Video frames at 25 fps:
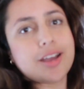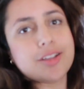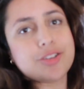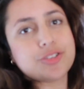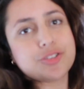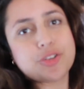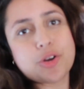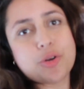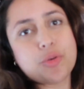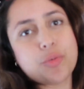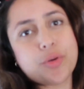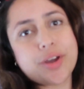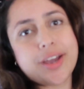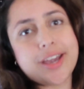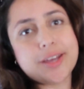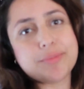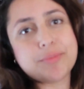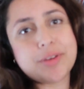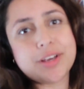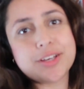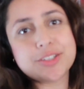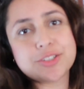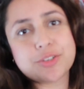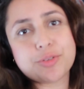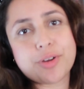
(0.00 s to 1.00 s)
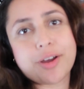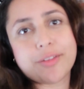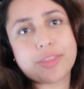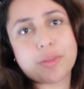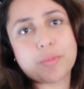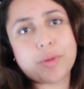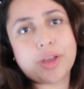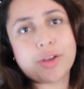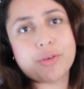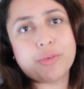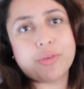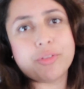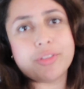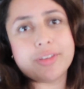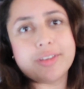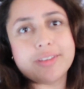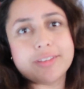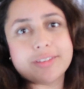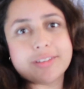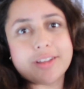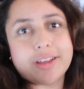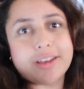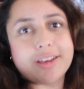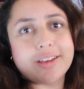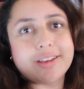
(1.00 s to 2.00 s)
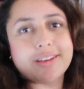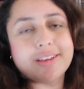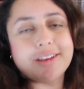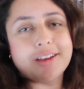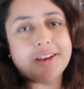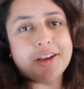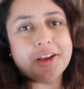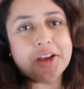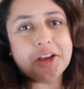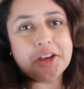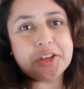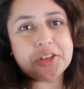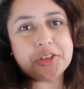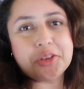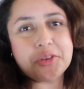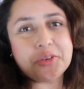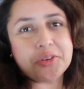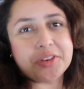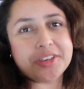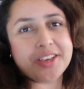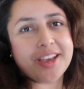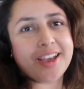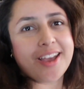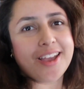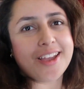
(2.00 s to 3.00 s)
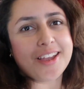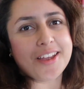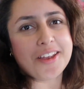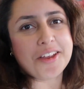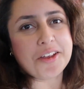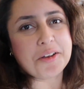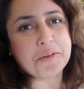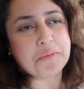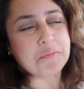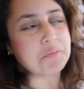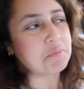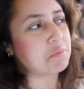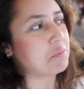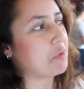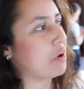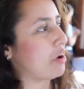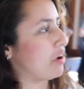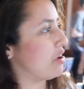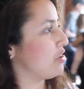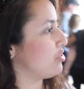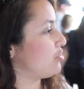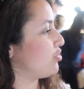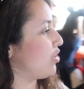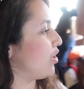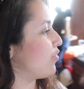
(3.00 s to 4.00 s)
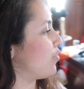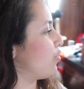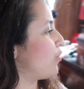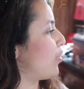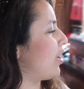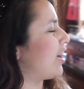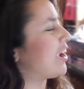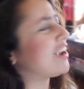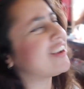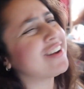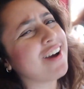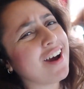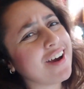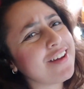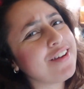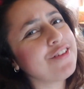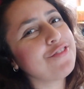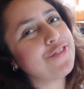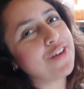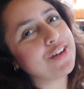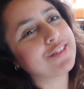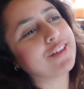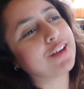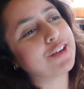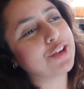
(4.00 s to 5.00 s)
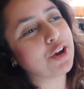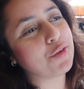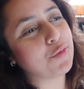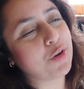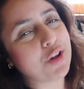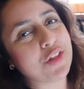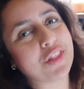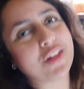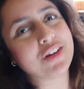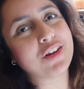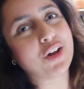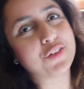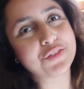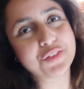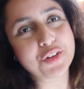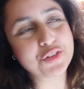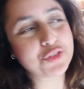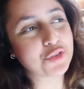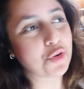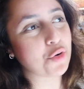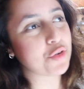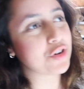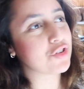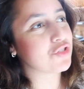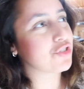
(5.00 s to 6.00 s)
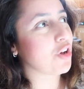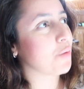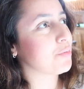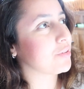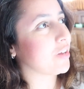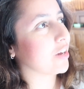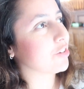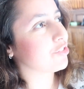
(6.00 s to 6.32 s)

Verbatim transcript: It's so weird being surrounded by all these like UK merch everywhere. It kind of feels like in one of the London tourist shops